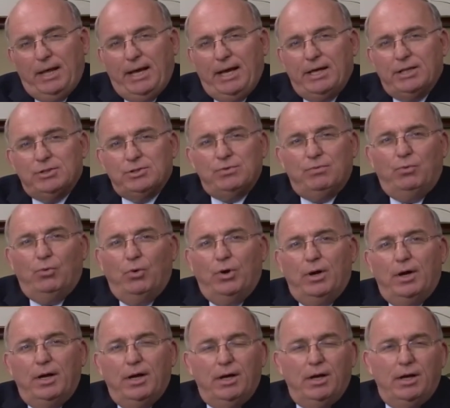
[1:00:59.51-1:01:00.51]
plans
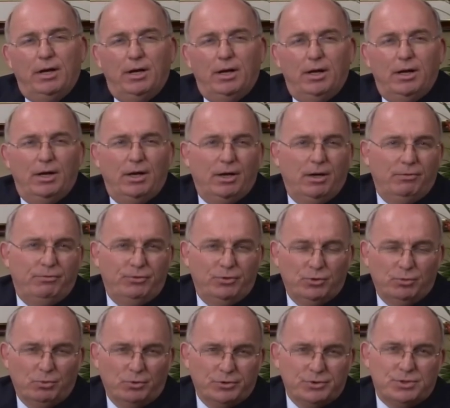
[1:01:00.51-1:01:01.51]
for
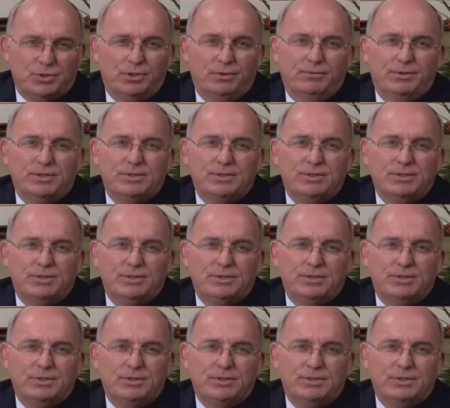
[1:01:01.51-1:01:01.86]
a funeral